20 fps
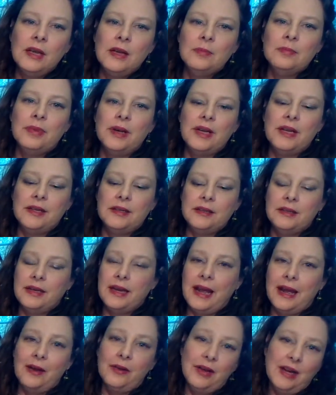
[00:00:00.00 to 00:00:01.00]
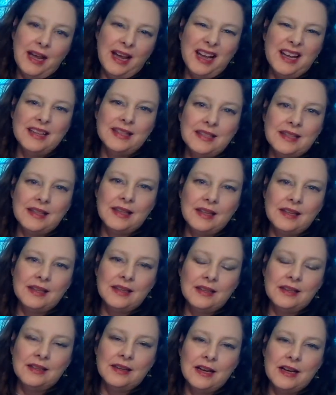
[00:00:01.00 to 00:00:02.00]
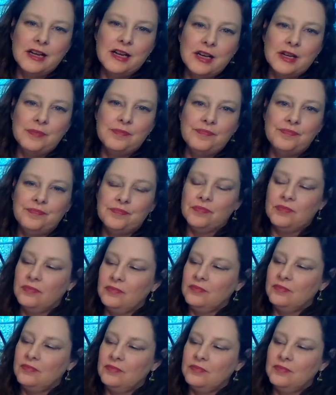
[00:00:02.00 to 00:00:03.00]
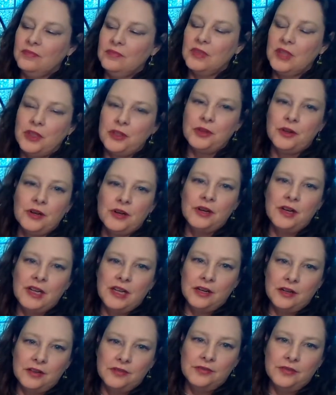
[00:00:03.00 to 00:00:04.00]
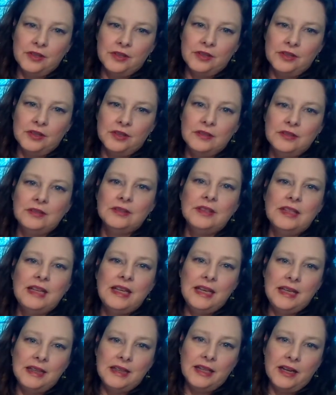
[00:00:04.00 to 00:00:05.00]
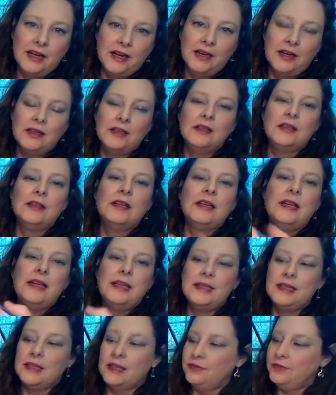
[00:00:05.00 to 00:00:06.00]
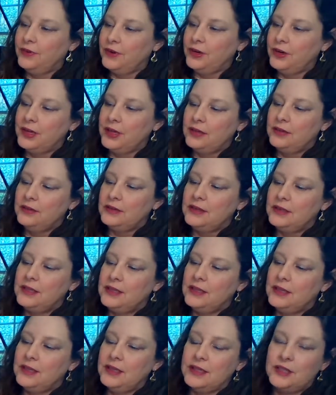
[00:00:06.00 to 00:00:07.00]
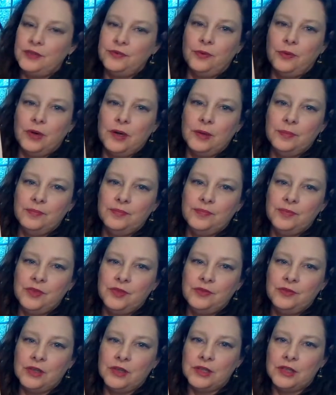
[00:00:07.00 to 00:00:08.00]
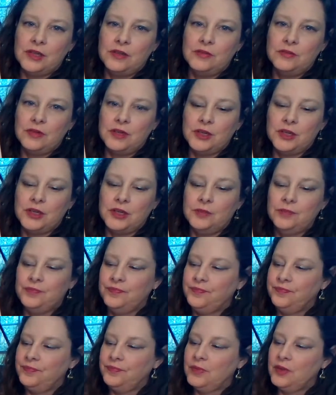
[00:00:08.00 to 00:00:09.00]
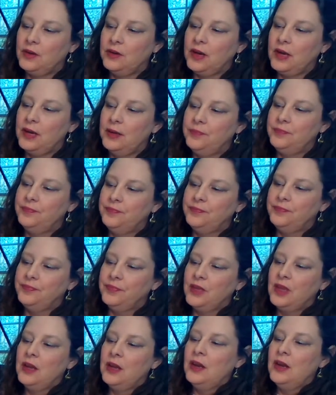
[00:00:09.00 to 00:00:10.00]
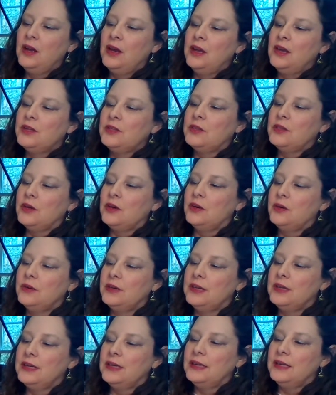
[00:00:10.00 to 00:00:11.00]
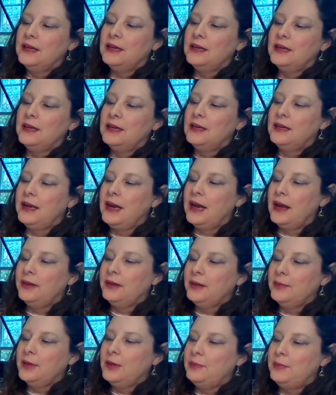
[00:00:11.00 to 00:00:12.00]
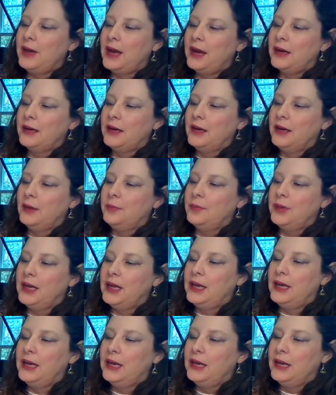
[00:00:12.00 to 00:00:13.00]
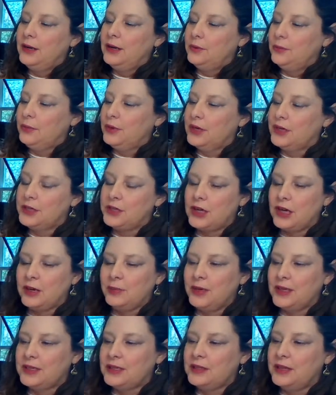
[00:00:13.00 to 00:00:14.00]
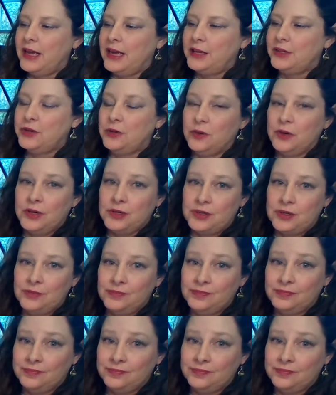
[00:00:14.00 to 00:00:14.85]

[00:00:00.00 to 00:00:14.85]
But now it has the 3rd interval in there. It's inverted to this form, first inversion. Okay? So now let me back up, and we're going to talk about slash chords.